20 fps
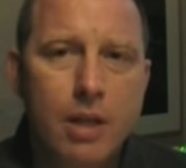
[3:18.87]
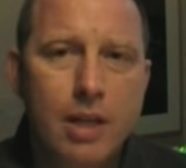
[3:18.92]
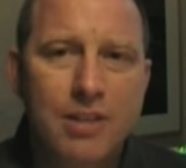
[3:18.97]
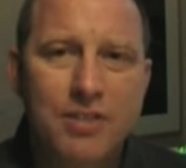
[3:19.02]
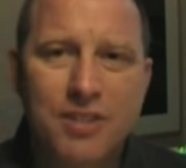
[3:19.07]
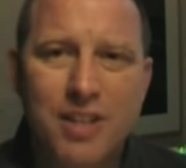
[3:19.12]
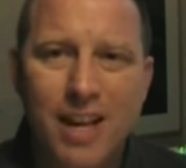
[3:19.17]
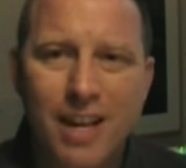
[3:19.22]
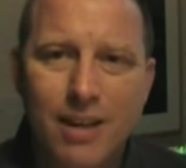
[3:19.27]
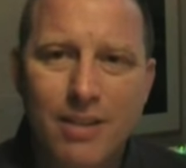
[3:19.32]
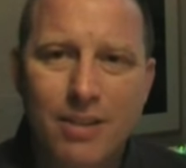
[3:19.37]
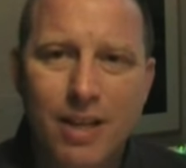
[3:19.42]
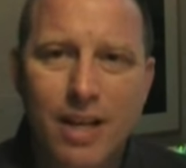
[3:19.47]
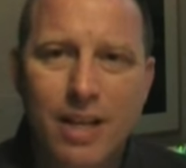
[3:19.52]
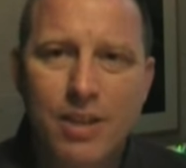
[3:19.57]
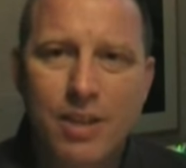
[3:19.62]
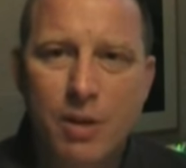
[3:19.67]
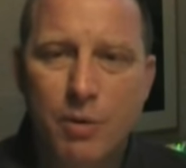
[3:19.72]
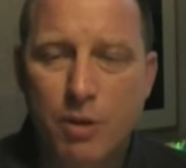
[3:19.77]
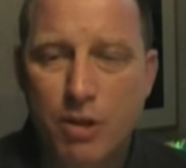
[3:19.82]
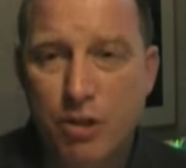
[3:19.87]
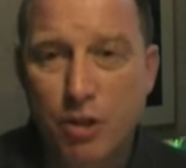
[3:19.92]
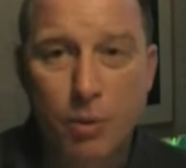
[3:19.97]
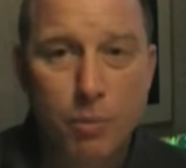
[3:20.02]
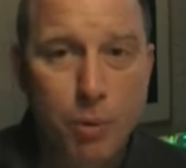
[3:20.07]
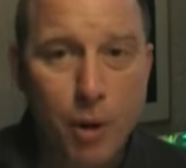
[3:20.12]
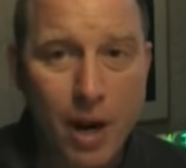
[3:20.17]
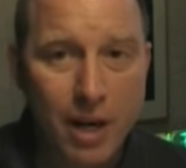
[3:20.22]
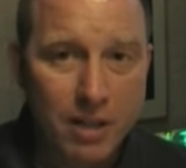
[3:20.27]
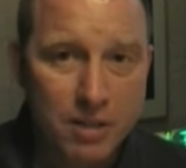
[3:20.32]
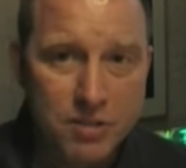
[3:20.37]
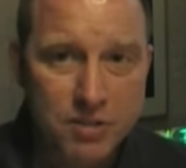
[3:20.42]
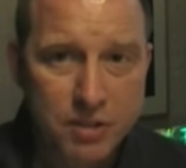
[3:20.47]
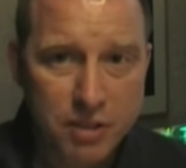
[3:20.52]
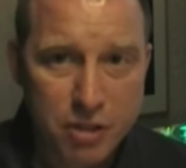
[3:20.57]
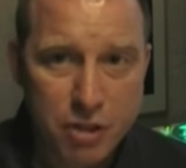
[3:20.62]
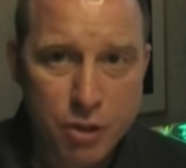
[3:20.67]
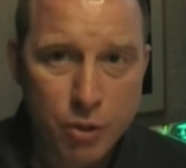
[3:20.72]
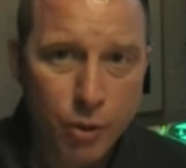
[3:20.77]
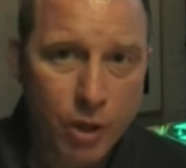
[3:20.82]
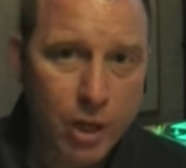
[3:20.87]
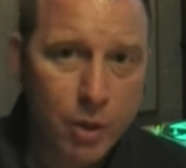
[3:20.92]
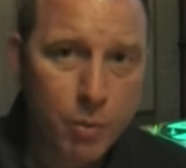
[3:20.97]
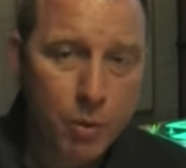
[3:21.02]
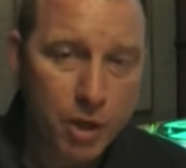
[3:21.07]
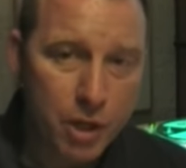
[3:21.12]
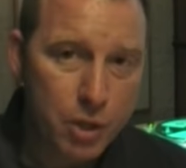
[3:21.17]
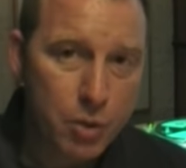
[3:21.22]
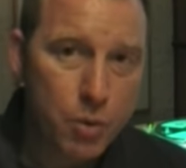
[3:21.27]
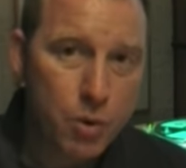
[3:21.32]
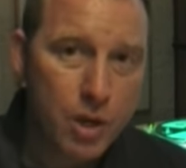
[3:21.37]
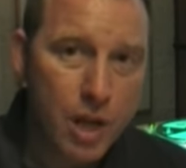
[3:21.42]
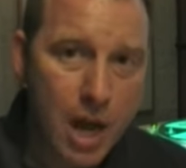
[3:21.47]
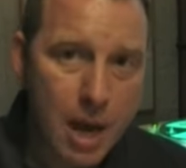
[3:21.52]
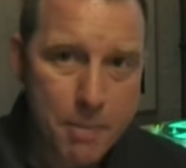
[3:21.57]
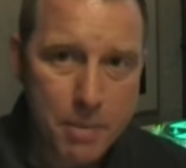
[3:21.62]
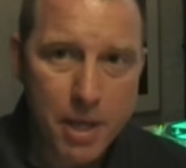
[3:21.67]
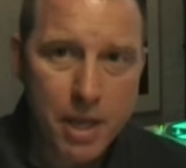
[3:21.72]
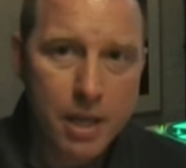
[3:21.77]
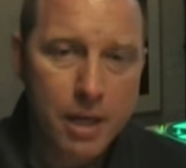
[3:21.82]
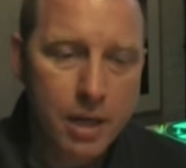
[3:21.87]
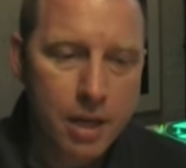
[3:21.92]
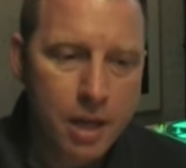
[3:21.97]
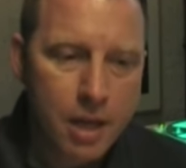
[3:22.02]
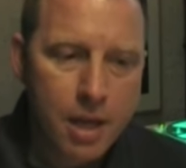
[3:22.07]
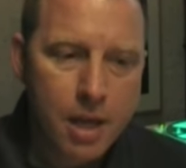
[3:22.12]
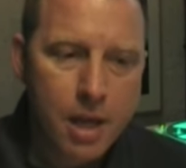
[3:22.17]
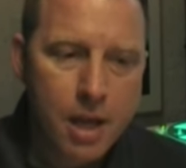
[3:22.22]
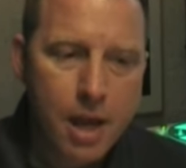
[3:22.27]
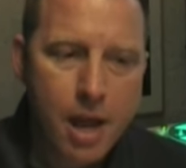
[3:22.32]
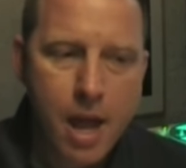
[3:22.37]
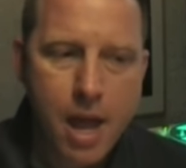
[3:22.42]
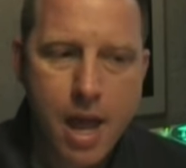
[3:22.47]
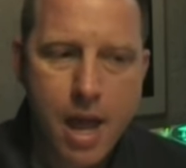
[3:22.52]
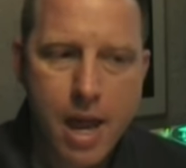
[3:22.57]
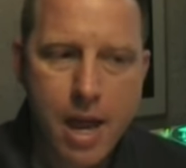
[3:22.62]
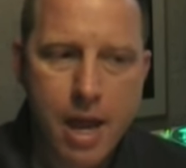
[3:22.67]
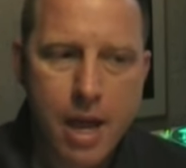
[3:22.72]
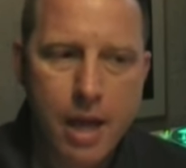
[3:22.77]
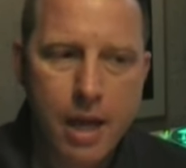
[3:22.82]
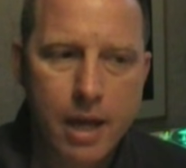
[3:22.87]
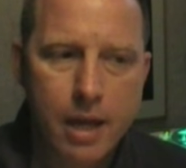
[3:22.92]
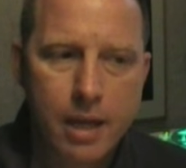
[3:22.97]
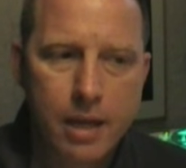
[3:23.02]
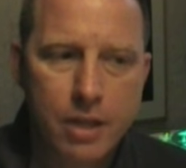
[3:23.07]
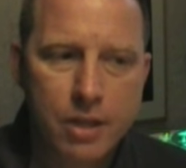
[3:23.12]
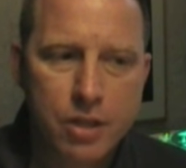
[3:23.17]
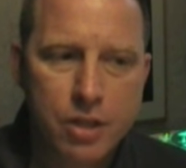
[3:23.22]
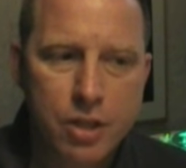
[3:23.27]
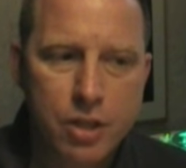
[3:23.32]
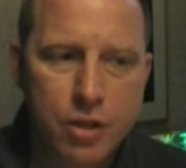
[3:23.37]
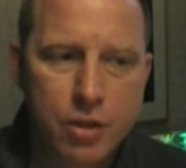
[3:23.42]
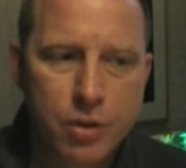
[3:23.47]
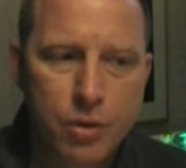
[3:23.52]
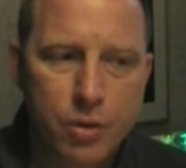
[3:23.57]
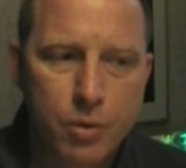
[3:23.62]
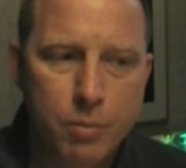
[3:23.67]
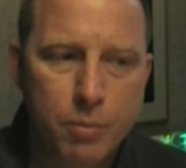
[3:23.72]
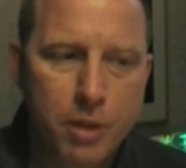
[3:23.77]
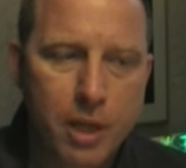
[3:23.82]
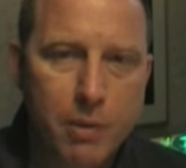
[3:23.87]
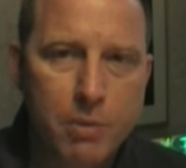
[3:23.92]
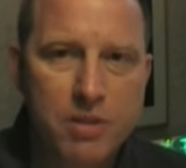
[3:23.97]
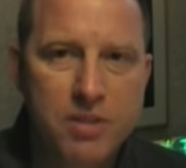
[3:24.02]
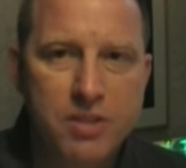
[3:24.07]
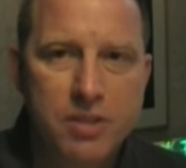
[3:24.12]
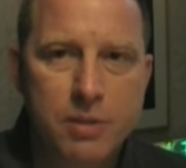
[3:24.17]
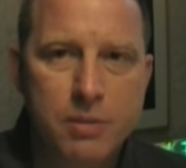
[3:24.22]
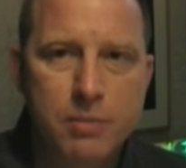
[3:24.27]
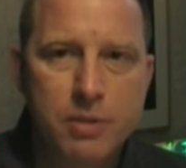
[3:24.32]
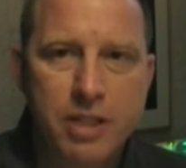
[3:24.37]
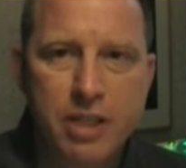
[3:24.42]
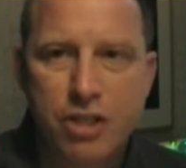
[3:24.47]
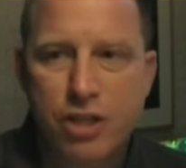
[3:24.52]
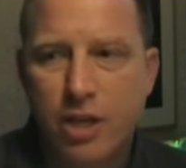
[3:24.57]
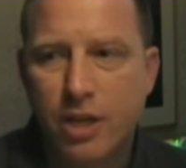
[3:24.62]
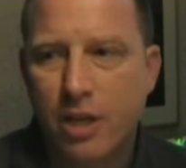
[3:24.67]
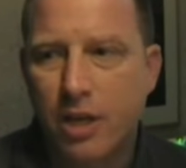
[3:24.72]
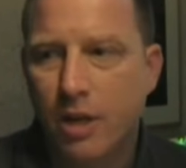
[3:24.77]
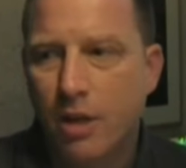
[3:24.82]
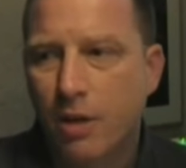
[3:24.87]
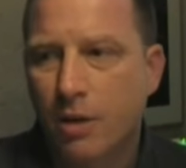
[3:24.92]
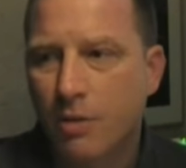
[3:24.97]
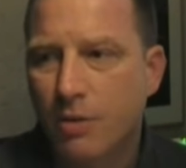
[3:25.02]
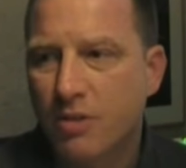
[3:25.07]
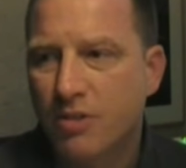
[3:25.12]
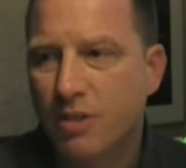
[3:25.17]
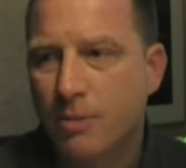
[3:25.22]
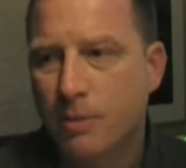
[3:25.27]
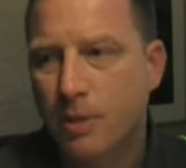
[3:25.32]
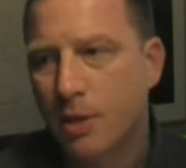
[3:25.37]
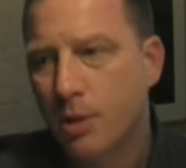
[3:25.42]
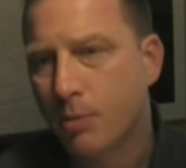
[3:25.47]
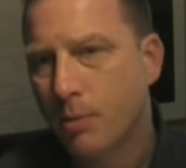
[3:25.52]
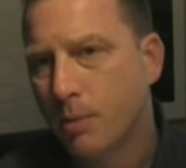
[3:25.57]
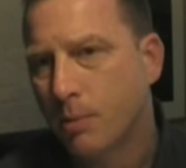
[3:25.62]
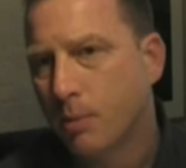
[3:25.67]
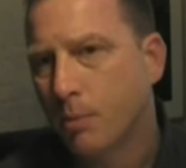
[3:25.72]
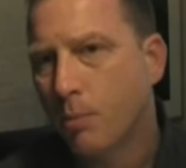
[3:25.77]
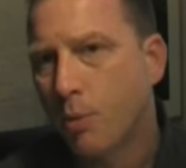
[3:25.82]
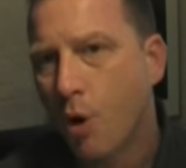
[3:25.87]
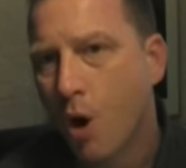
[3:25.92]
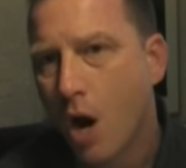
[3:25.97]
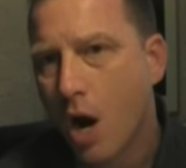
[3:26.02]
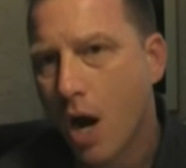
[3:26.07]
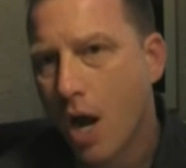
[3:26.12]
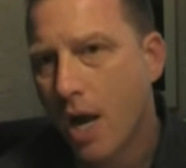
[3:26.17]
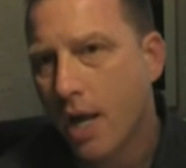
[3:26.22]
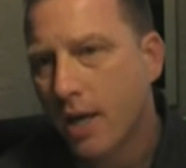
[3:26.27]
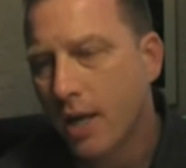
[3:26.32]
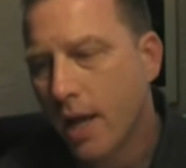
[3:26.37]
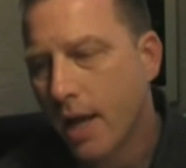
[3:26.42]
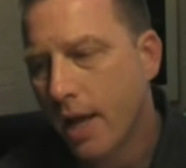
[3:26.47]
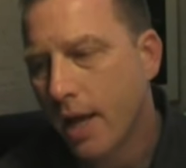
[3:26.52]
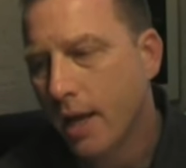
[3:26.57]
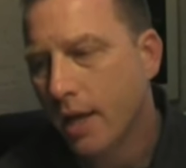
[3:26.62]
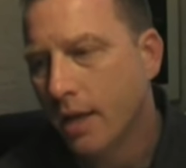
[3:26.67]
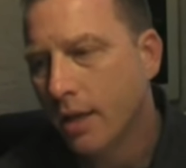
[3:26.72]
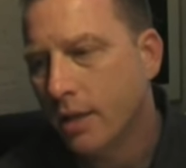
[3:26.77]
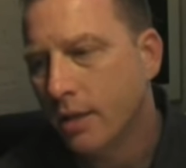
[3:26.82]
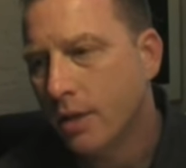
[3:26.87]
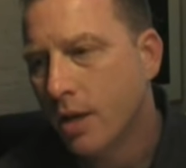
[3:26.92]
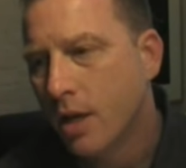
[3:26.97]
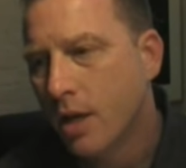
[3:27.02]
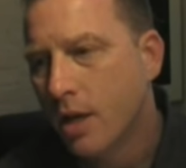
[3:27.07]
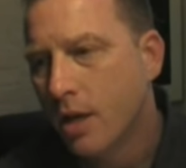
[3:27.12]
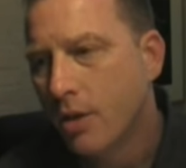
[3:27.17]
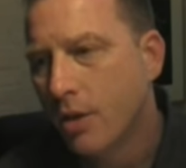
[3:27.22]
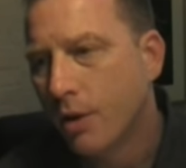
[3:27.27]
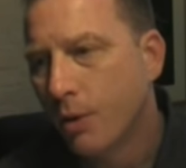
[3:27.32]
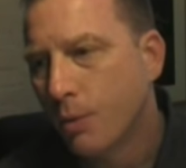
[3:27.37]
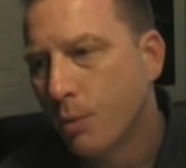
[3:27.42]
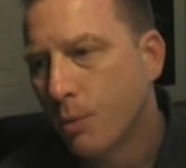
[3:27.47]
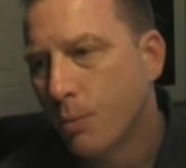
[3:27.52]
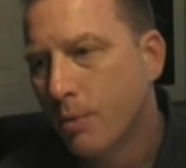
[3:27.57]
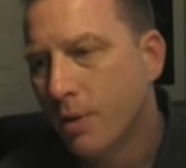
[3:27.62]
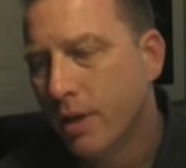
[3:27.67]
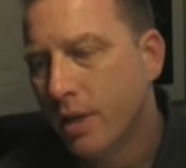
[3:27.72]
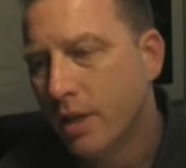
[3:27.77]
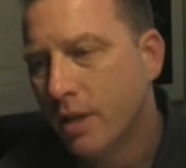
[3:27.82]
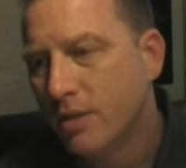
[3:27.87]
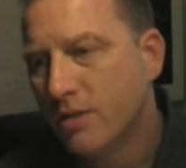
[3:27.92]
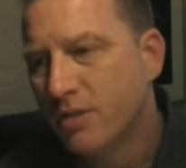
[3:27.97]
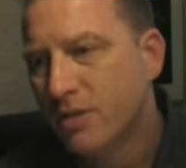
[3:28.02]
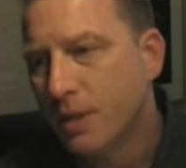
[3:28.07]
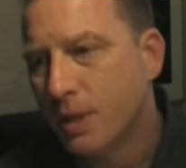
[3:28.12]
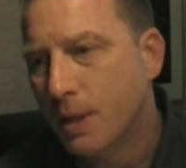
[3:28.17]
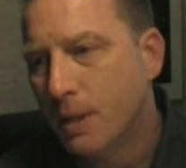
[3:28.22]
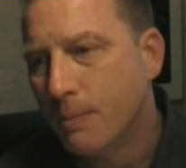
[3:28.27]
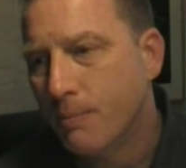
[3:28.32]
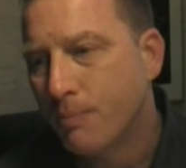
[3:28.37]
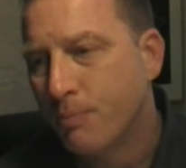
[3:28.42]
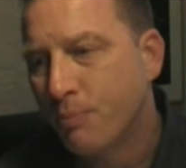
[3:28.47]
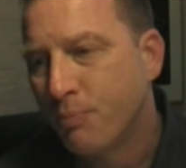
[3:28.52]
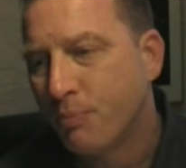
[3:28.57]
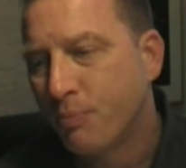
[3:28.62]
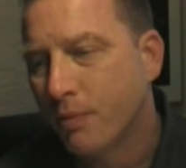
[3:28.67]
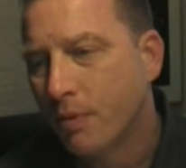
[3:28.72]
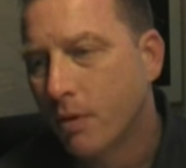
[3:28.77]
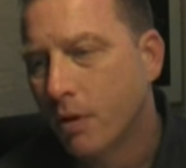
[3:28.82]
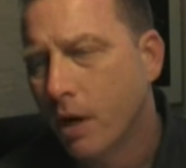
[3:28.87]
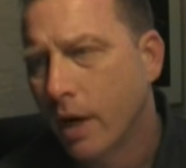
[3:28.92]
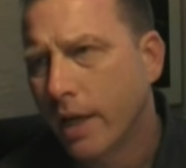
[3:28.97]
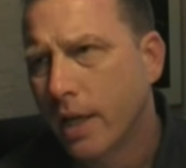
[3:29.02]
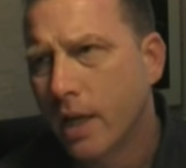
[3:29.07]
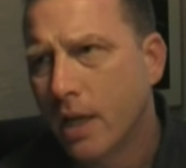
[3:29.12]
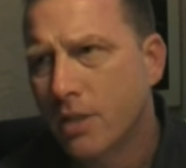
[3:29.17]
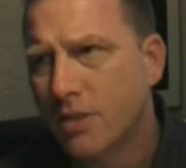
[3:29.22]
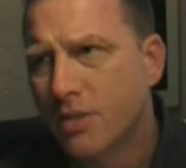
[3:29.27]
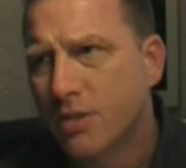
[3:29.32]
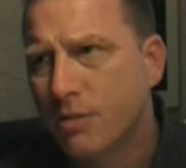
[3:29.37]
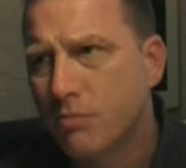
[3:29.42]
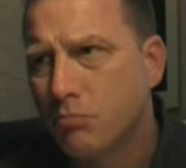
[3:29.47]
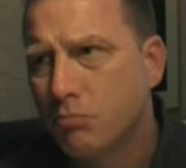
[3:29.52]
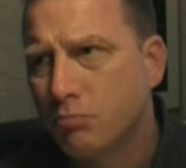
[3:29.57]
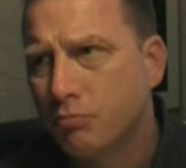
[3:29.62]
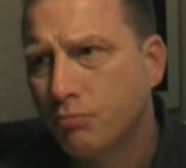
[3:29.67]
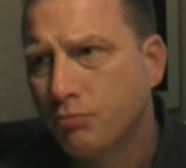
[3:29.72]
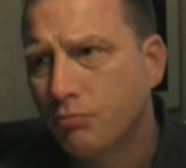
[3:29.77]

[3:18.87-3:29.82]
It's kind of like the original Practice and Enjoy where you come in and you play with some DJ gear that some of the other people brought, and there will be some, I guess,